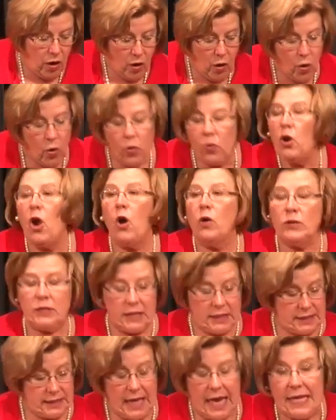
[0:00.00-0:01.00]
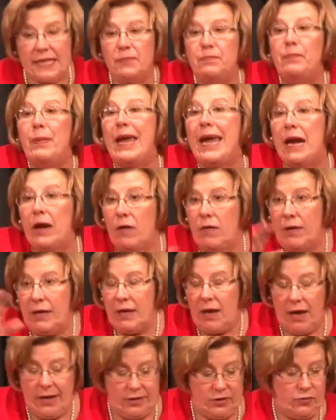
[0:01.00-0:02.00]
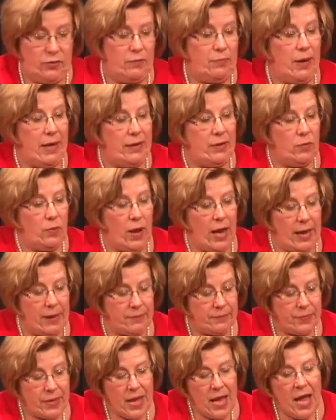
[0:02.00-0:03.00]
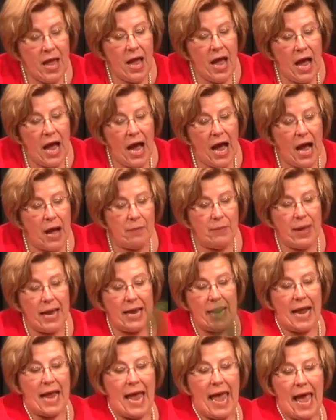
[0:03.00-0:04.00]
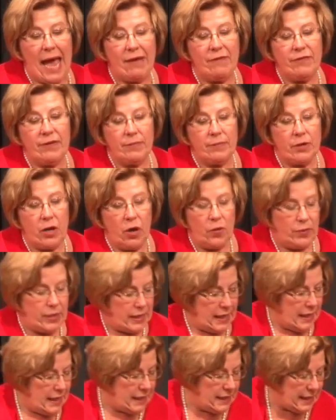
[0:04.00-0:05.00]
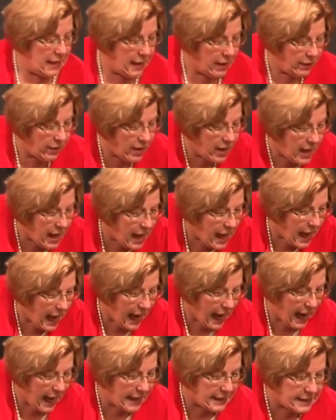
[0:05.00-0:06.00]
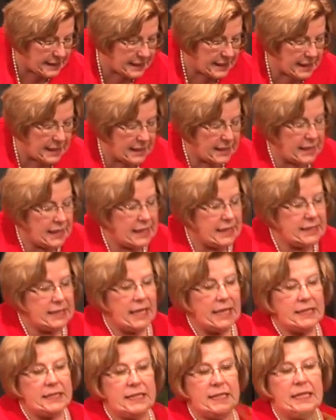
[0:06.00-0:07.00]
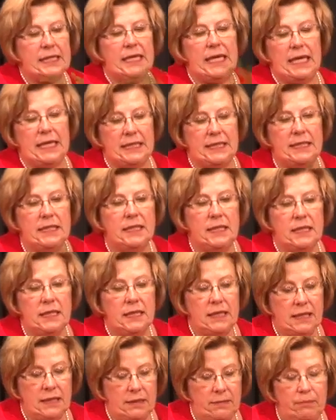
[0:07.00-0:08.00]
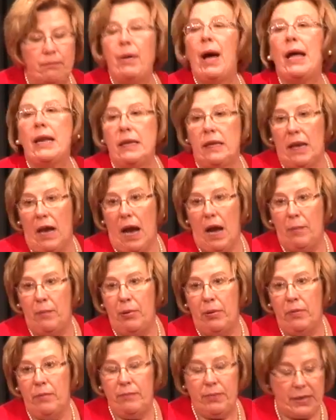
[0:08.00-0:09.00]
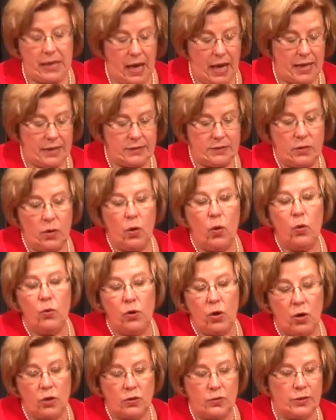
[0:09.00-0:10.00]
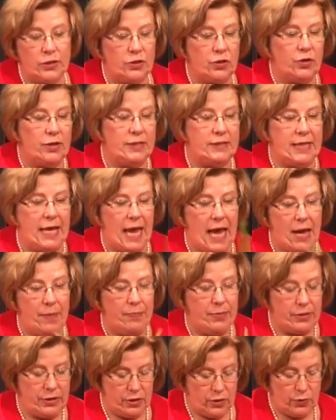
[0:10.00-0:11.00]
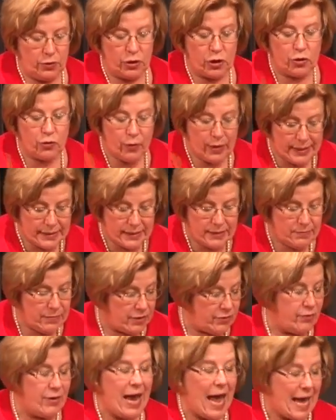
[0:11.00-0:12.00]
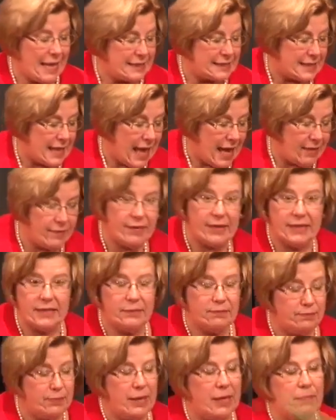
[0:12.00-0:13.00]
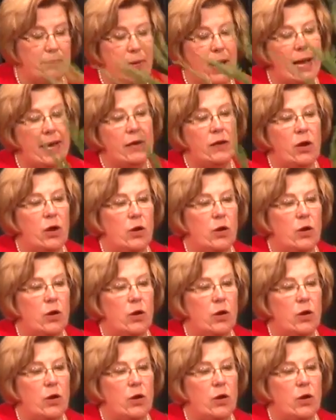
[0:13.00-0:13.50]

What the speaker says: who knows? It's beer country, by the way. And I have him going in there, and he's like to the kids, button up, because who knows what's going to happen. Your crazy mother has to have these big pine